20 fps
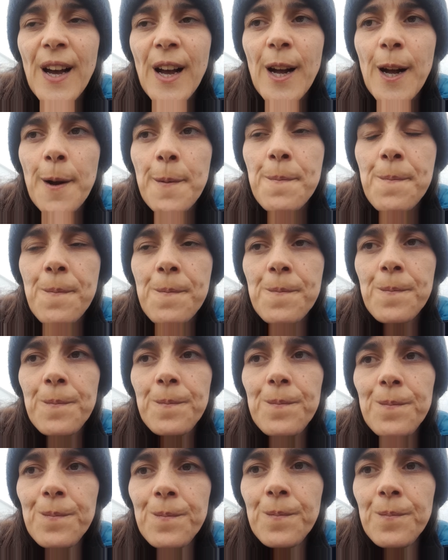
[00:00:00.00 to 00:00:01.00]

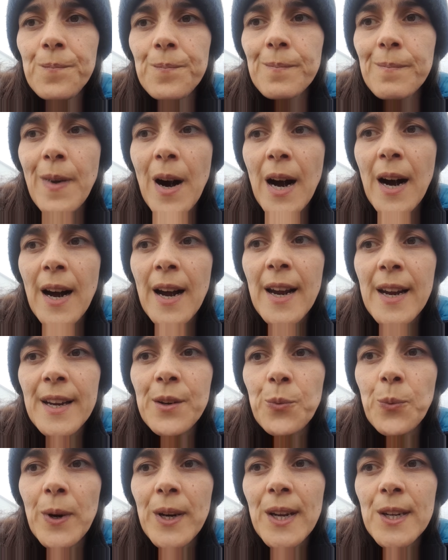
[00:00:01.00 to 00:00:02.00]

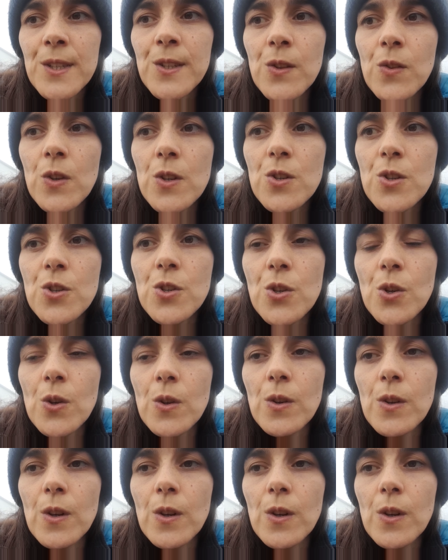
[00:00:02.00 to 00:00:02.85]
When I did this